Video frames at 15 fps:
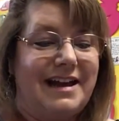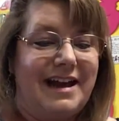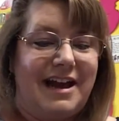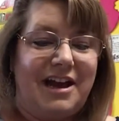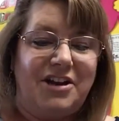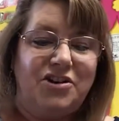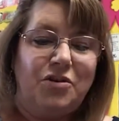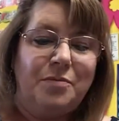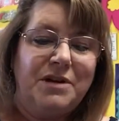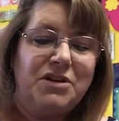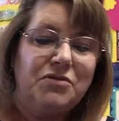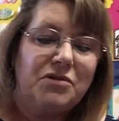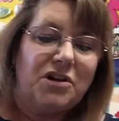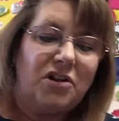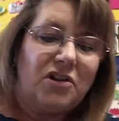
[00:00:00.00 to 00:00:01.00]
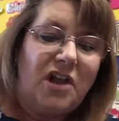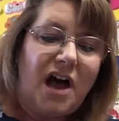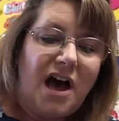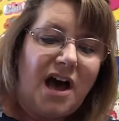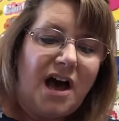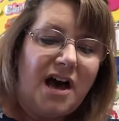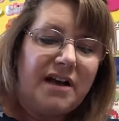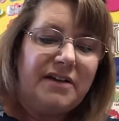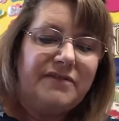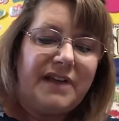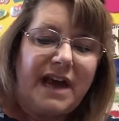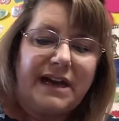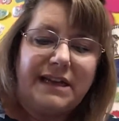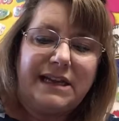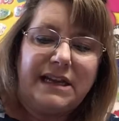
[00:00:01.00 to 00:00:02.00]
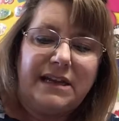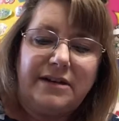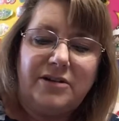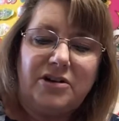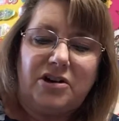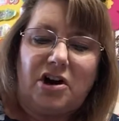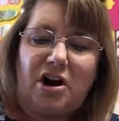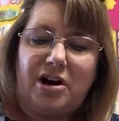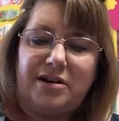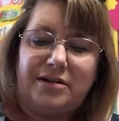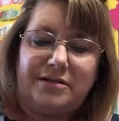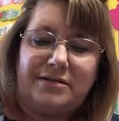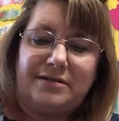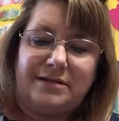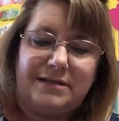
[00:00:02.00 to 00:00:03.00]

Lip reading: And you'll be doing a lot of that in kindergarten.